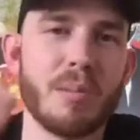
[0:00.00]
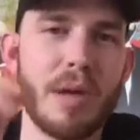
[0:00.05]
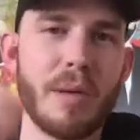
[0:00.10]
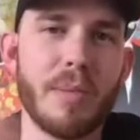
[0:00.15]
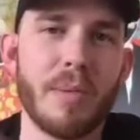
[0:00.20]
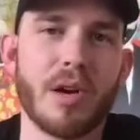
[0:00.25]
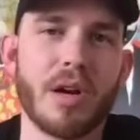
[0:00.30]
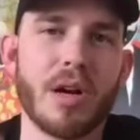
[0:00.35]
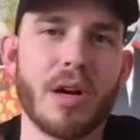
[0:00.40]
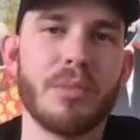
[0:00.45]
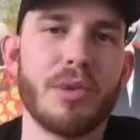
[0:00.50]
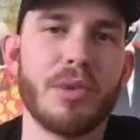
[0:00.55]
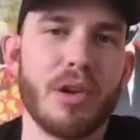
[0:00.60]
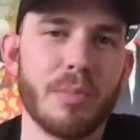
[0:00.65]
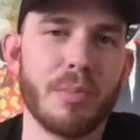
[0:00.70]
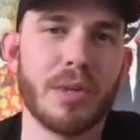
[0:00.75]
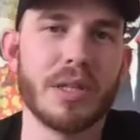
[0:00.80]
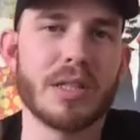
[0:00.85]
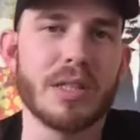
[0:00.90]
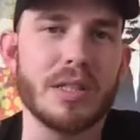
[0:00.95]
people come to your
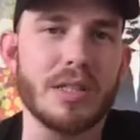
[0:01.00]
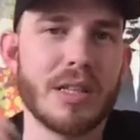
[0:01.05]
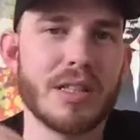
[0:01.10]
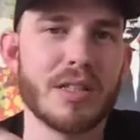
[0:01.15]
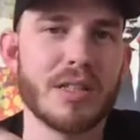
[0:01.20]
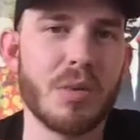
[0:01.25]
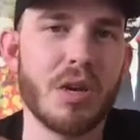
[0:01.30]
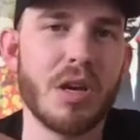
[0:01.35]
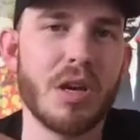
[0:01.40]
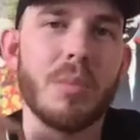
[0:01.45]
business doesn't mean